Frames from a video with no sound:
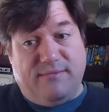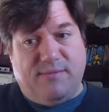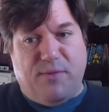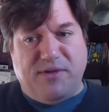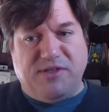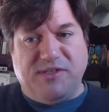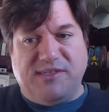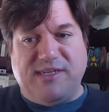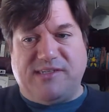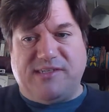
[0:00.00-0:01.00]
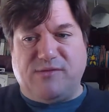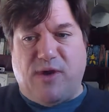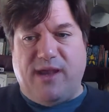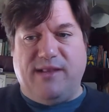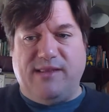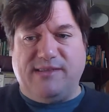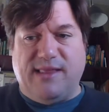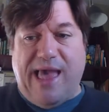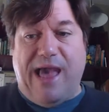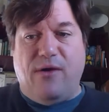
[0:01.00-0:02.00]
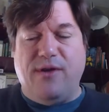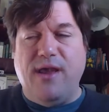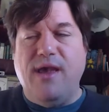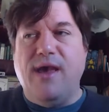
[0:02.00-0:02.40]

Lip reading: permissions exist. That's why it is allowed.